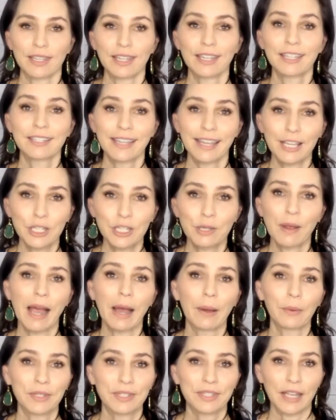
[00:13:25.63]
it takes you
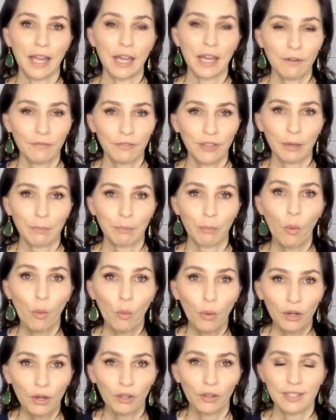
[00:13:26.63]
outside of that
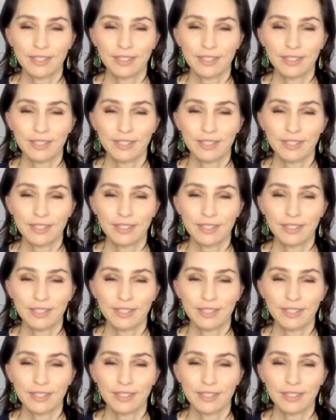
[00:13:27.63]
portal.